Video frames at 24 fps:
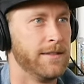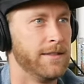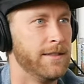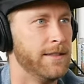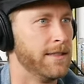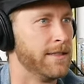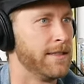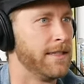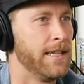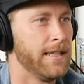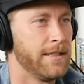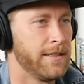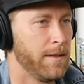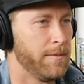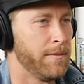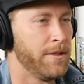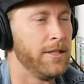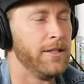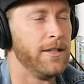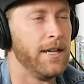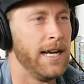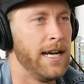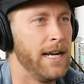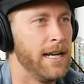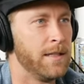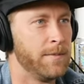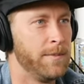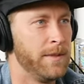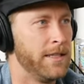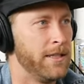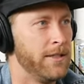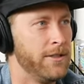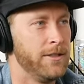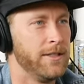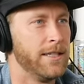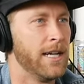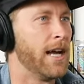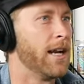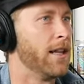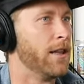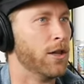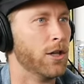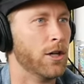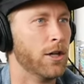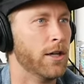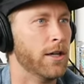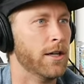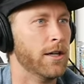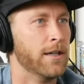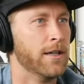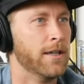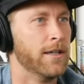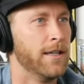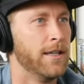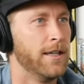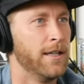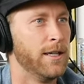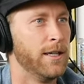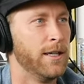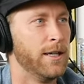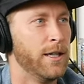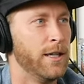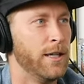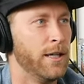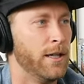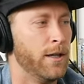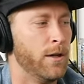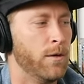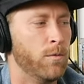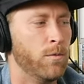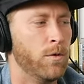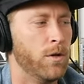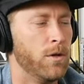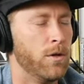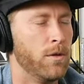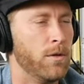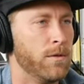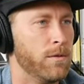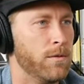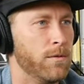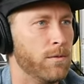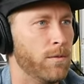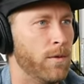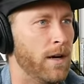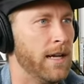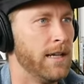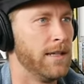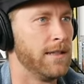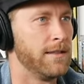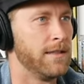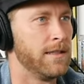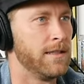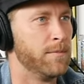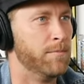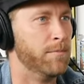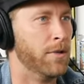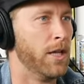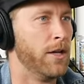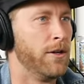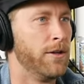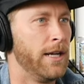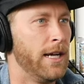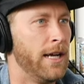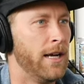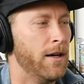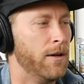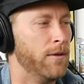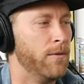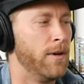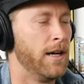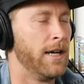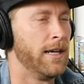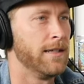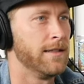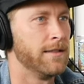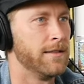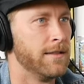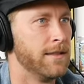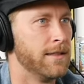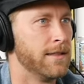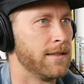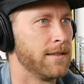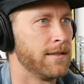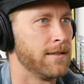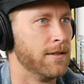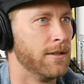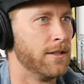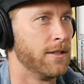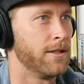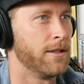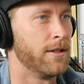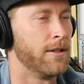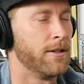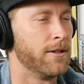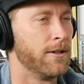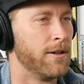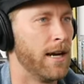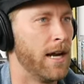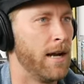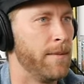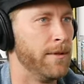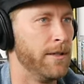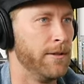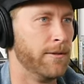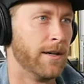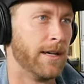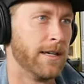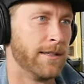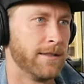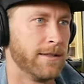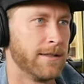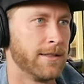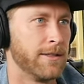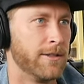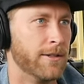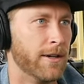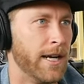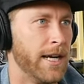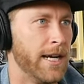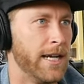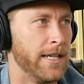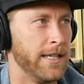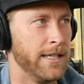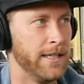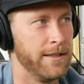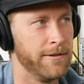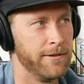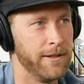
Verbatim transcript: Just yeah. get something in your hands, because you got to learn, well, why is this blown out? Why is this look all crappy? Why is this grainy?